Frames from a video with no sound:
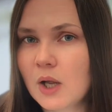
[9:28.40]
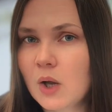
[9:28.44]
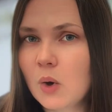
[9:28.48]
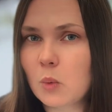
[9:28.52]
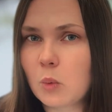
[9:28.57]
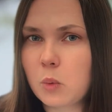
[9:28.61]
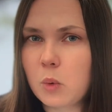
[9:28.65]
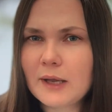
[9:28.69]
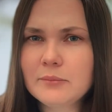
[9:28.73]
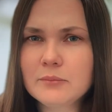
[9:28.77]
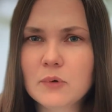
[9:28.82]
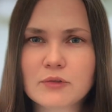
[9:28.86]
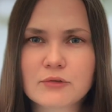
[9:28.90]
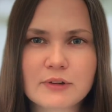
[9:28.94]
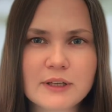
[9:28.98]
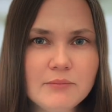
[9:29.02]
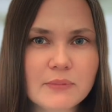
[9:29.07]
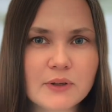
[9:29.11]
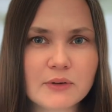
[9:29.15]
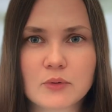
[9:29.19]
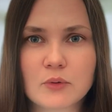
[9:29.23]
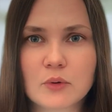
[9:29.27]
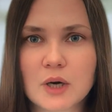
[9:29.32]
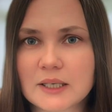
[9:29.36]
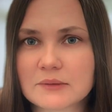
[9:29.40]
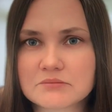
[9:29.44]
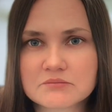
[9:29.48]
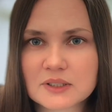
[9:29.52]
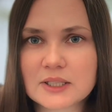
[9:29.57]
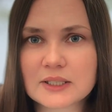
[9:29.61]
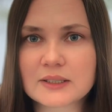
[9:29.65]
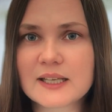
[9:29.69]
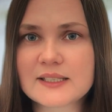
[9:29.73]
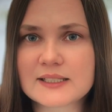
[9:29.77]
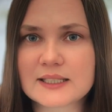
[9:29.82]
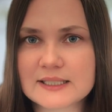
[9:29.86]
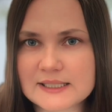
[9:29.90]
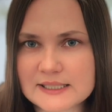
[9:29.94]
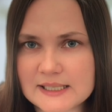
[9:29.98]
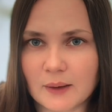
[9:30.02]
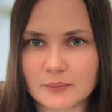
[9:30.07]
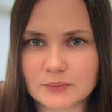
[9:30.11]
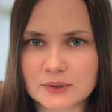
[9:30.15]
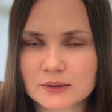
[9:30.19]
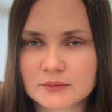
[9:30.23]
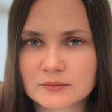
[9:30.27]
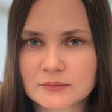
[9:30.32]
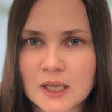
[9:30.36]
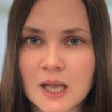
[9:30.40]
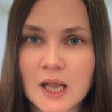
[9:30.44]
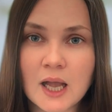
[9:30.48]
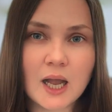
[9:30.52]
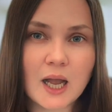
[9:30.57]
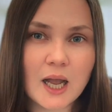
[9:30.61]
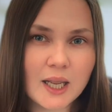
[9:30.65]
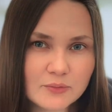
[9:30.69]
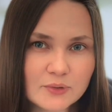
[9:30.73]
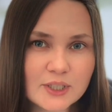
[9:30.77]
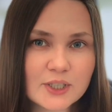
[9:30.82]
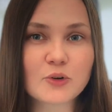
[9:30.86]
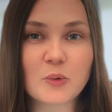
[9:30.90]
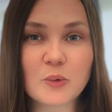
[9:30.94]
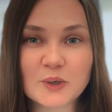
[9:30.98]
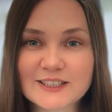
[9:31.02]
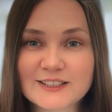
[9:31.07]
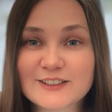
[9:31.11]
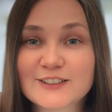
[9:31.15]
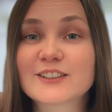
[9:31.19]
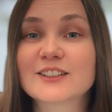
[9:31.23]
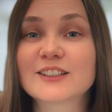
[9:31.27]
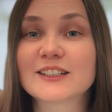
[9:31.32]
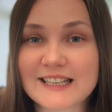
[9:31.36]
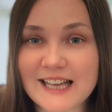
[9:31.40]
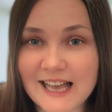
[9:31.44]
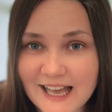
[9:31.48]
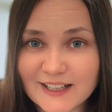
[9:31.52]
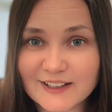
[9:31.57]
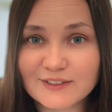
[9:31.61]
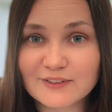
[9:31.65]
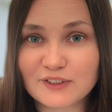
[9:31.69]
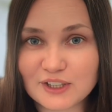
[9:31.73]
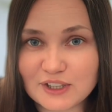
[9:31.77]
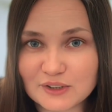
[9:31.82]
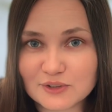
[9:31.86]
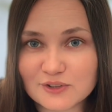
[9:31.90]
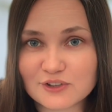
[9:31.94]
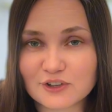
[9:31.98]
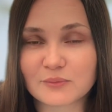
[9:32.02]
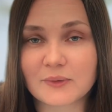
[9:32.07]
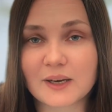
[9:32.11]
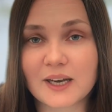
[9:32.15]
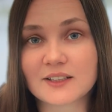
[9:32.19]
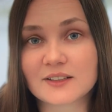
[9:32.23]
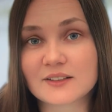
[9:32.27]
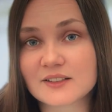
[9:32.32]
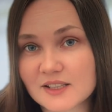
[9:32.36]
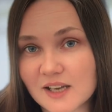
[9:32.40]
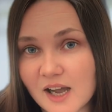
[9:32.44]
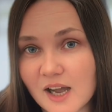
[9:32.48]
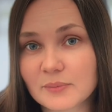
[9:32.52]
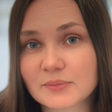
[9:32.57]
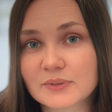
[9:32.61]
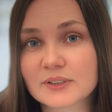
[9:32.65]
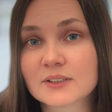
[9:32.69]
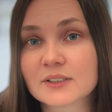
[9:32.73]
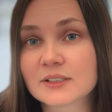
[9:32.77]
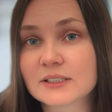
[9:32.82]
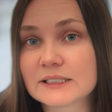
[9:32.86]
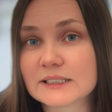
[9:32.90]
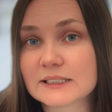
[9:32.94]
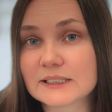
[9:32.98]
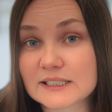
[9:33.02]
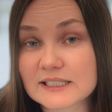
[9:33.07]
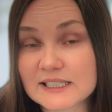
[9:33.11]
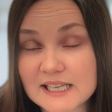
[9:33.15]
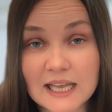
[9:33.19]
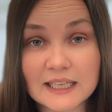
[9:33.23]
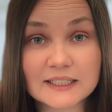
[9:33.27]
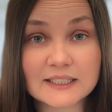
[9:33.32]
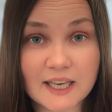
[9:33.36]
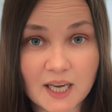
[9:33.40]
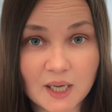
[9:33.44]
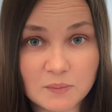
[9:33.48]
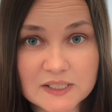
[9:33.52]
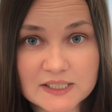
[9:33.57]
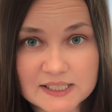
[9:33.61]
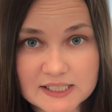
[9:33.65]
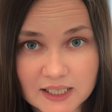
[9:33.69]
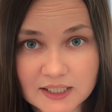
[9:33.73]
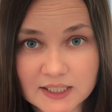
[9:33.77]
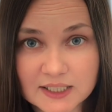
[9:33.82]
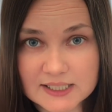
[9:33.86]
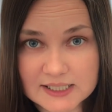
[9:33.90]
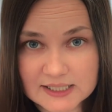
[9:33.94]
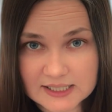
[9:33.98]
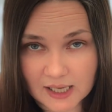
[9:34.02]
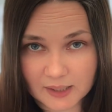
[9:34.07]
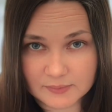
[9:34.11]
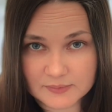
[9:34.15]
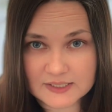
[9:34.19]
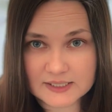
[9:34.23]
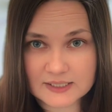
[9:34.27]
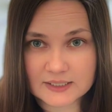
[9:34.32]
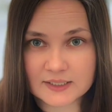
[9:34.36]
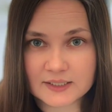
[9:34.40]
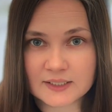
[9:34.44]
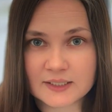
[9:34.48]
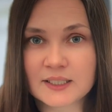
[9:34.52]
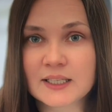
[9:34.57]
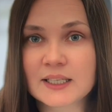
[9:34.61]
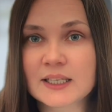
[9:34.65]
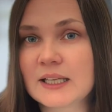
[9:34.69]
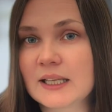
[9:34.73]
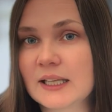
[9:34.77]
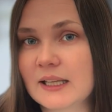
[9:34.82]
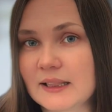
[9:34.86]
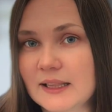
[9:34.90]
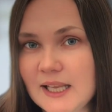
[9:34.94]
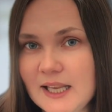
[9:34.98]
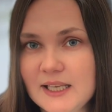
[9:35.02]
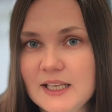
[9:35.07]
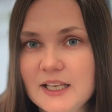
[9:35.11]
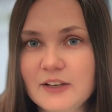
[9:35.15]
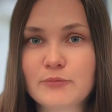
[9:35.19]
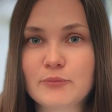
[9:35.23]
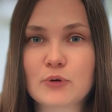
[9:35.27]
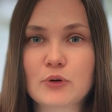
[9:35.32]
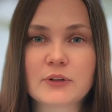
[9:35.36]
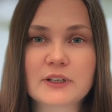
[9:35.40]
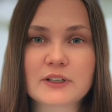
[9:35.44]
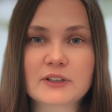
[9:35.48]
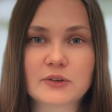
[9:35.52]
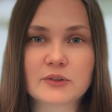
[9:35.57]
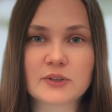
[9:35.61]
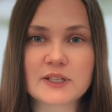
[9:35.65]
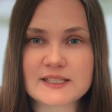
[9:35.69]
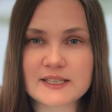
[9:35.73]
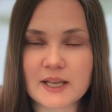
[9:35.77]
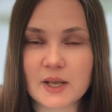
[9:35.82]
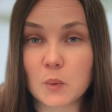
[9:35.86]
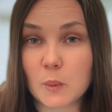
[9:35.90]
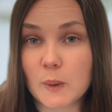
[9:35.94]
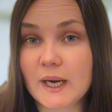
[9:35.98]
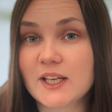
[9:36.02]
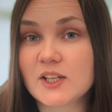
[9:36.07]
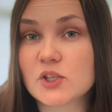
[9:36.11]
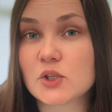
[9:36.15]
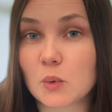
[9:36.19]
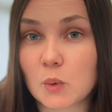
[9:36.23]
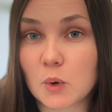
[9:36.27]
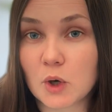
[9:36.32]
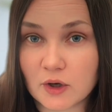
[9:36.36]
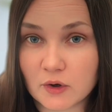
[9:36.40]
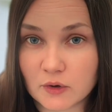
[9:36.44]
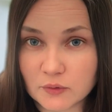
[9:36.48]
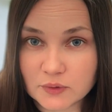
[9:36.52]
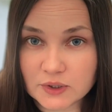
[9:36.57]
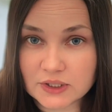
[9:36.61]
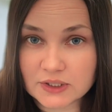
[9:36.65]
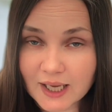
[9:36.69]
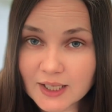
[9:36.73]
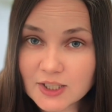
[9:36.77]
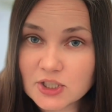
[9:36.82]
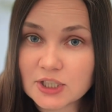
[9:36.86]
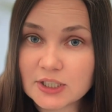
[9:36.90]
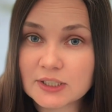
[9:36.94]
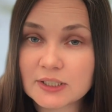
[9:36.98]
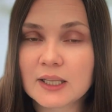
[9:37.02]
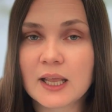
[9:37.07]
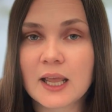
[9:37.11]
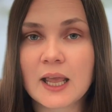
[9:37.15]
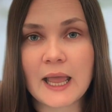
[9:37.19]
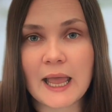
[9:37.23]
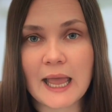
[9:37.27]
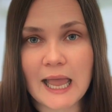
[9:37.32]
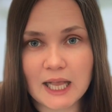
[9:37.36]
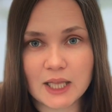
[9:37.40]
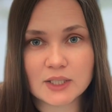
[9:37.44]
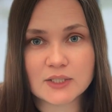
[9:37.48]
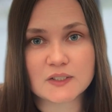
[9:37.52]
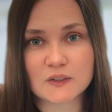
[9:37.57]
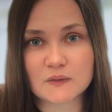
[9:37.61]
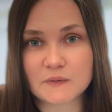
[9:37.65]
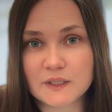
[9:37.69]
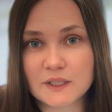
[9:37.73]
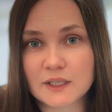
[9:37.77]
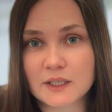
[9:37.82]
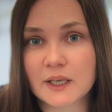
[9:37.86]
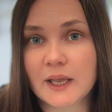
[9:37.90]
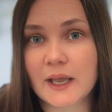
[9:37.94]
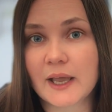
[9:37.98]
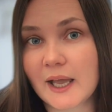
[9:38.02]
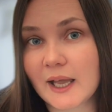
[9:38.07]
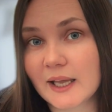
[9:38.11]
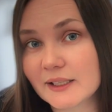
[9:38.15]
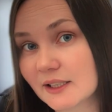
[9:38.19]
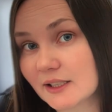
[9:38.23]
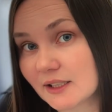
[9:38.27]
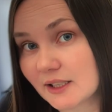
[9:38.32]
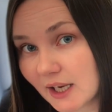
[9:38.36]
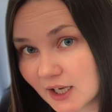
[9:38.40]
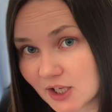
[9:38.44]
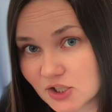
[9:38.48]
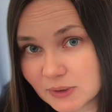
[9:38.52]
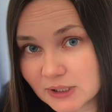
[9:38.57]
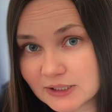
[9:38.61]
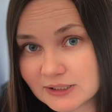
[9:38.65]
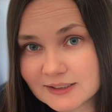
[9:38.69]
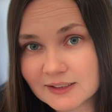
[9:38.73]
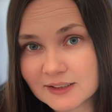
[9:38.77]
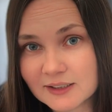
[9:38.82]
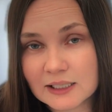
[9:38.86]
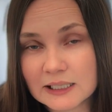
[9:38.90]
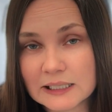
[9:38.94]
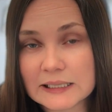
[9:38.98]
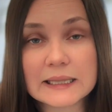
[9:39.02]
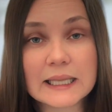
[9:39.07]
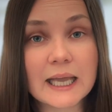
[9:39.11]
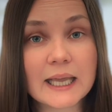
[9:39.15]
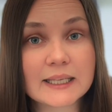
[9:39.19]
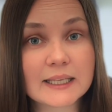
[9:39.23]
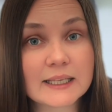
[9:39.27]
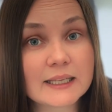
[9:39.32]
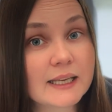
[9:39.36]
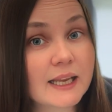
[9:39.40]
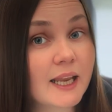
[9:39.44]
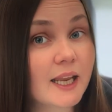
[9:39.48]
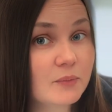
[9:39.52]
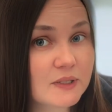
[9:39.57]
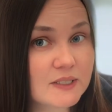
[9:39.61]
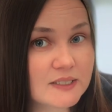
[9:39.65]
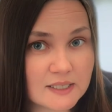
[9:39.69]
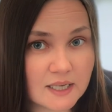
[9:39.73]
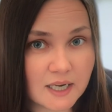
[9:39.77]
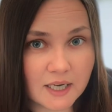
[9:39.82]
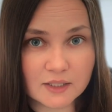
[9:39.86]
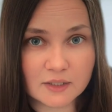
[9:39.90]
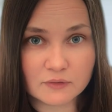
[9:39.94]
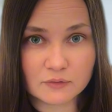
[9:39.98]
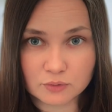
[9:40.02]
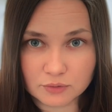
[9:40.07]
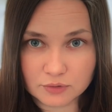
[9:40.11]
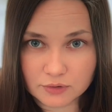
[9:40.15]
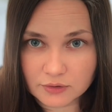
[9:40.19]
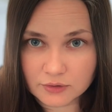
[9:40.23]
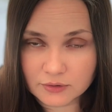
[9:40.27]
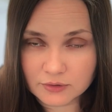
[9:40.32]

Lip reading: One more thing before the last concept. I've recorded 10 videos on my top 10 game design concepts. They give product owners a way to work on retention, LTV, and engagement like a game designer would.